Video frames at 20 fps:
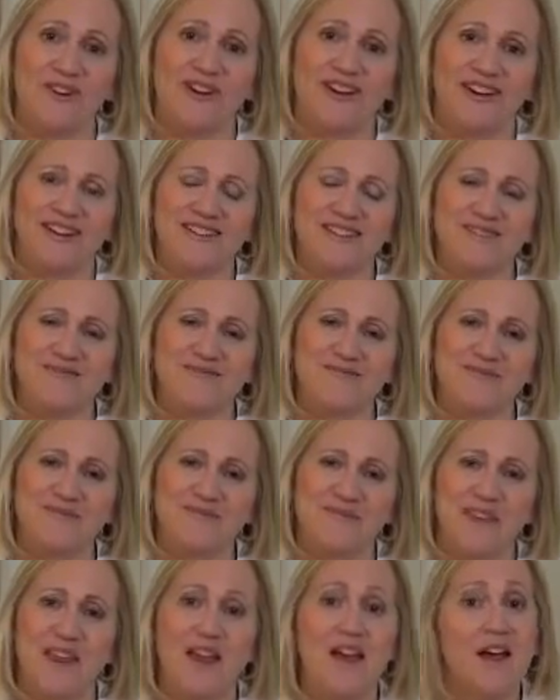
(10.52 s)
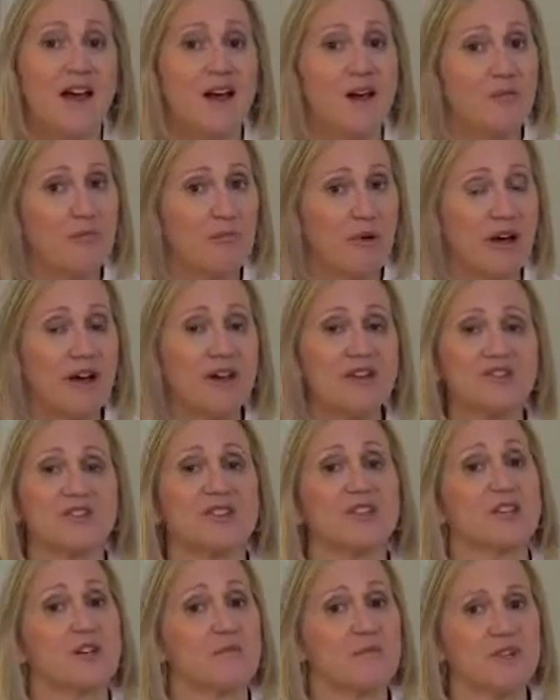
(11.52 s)
right. But
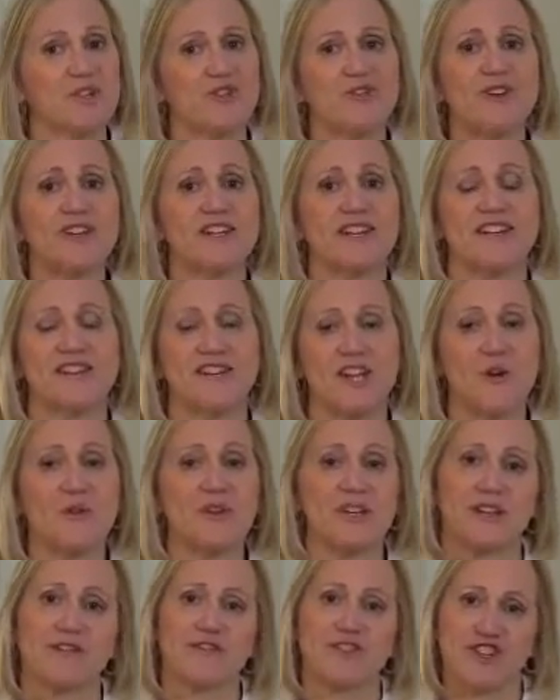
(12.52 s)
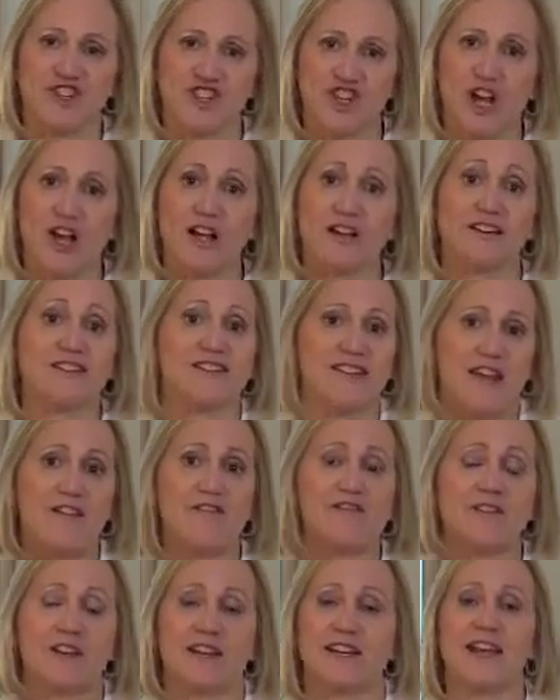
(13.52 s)
it can be tricky knowing if your child
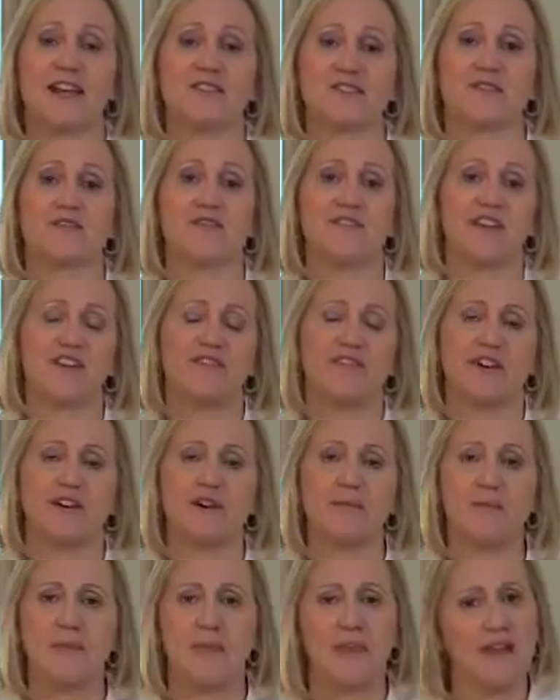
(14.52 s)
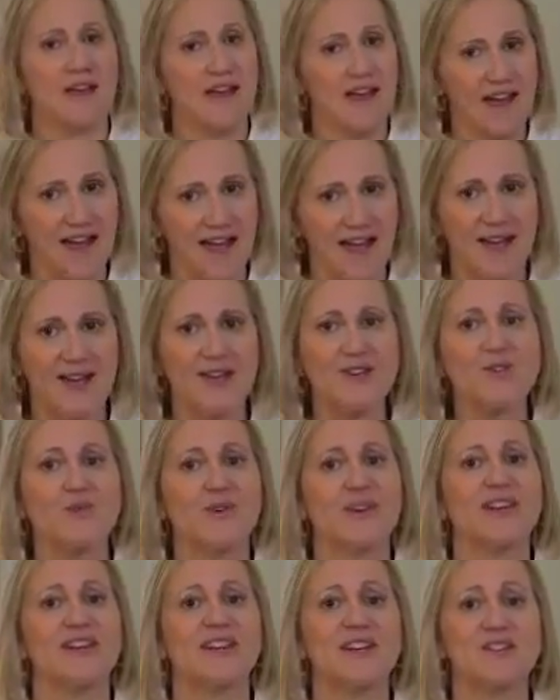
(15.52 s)
definitely has a fever, and
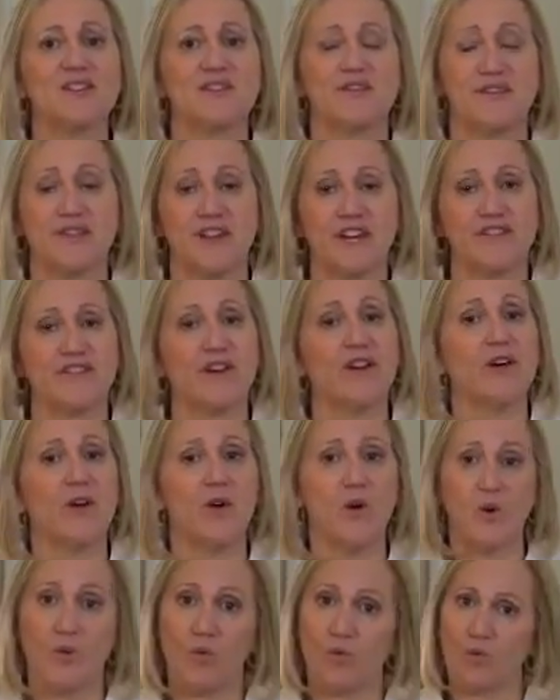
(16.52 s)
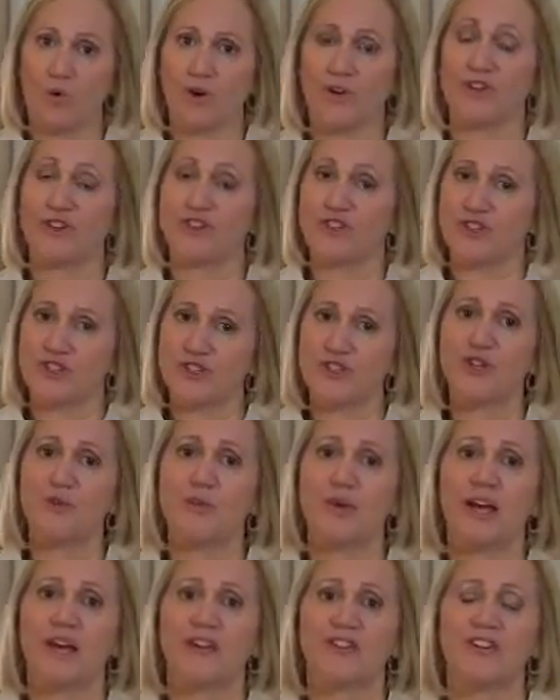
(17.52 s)
when it is a fever, what you should do
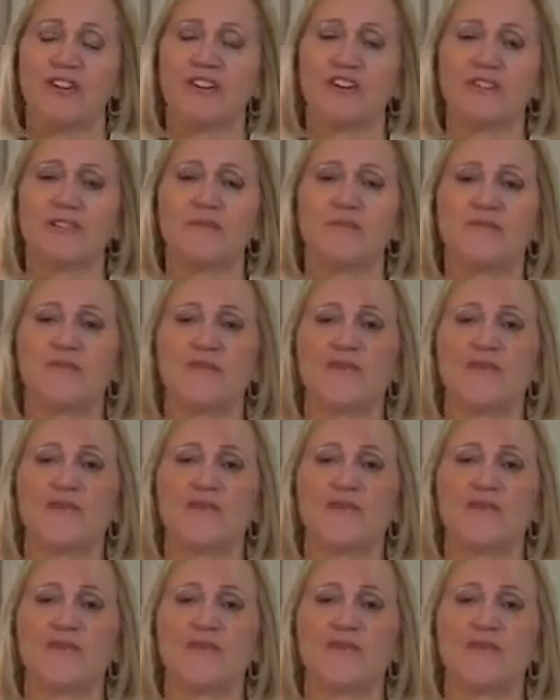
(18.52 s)
about it.